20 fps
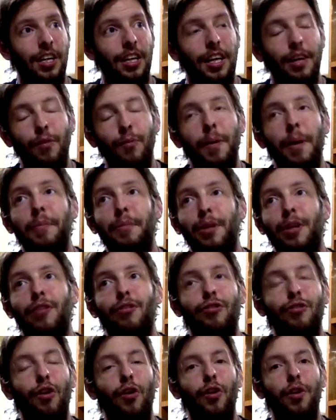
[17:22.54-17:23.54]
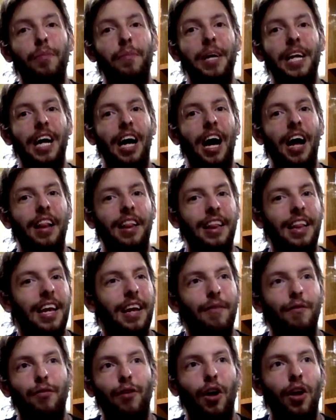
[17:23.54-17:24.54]
Like, remember, this has only been a
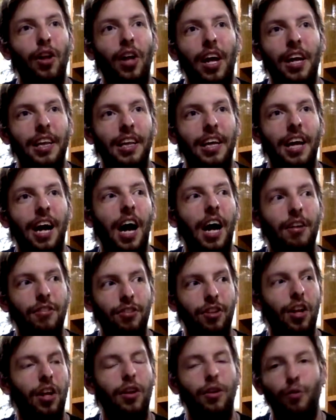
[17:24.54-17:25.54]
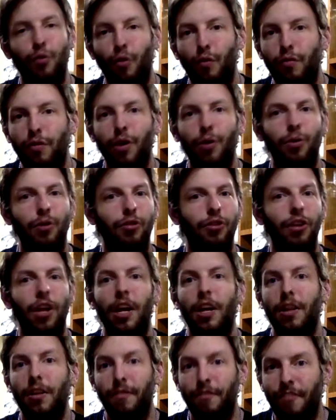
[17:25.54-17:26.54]
thing for a lot of the guys, a lot of the reviewers, a
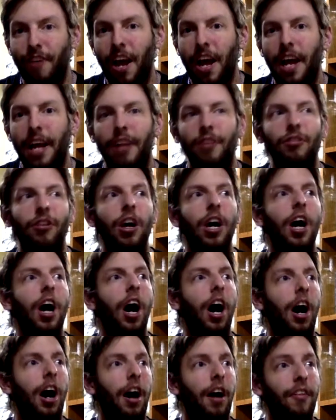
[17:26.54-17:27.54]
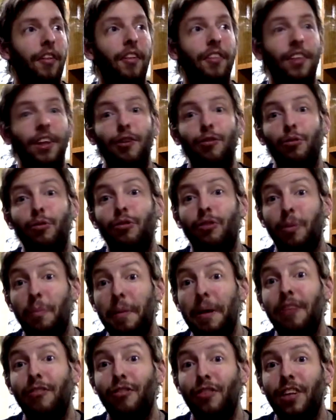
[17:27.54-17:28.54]
lot of the fans, that this was
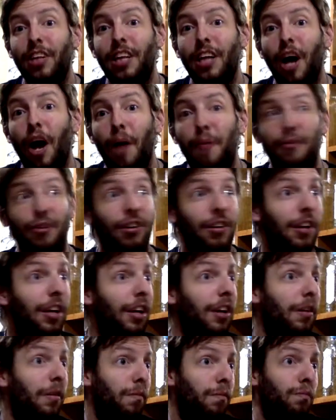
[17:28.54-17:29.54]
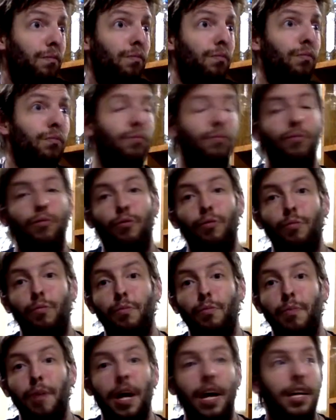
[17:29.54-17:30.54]
basically the option.
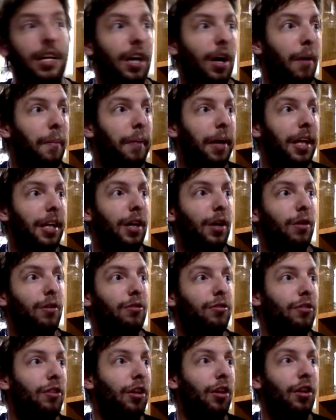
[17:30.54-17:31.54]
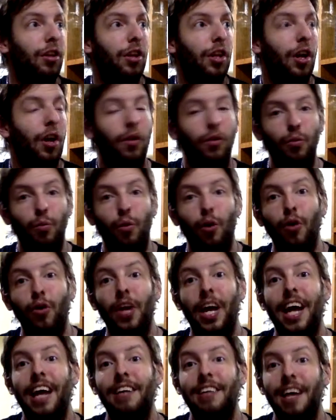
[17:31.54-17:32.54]
Meliodas, the world
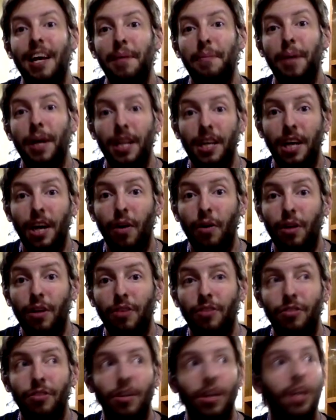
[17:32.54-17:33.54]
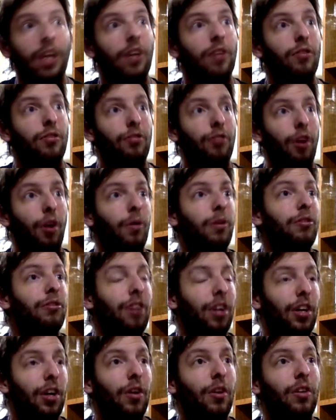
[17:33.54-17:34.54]
can't take Meliodas. So he's
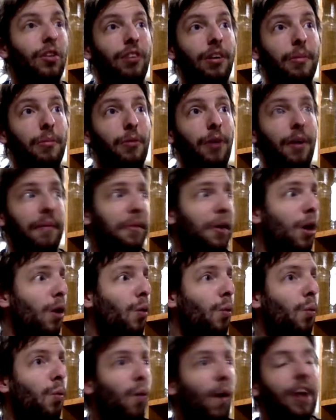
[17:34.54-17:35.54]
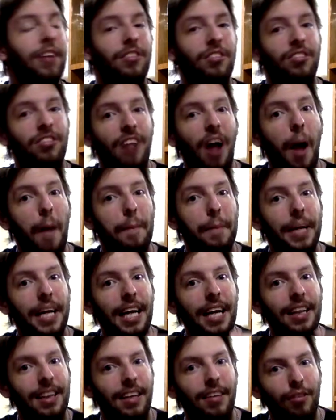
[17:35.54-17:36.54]
going to go to the demon realm. What's stopping
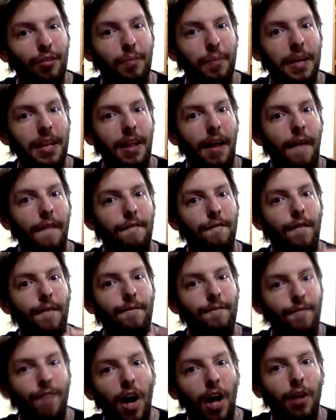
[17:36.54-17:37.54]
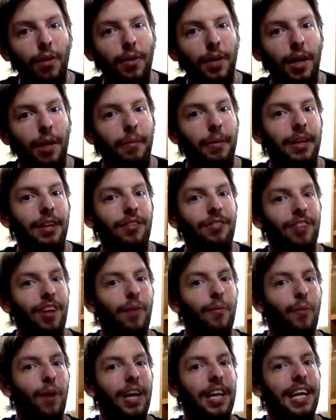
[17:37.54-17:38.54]
Elizabeth from following him in the
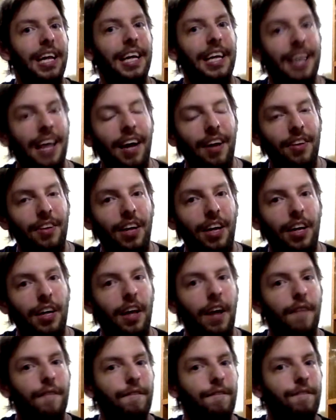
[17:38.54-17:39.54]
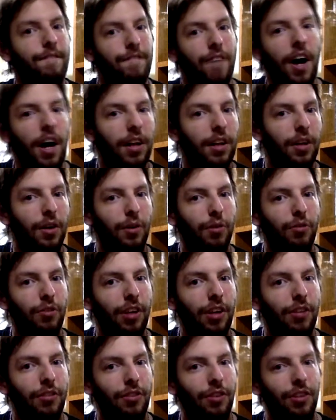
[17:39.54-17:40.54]
same way that Gelda can follow
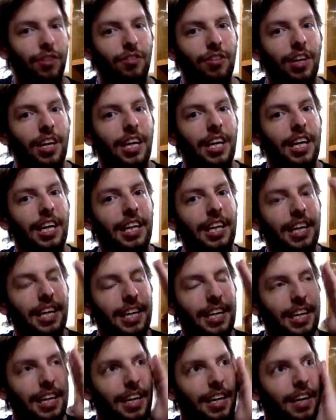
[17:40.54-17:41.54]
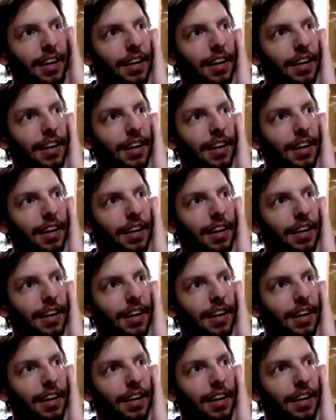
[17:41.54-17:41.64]
Zeldris? Like,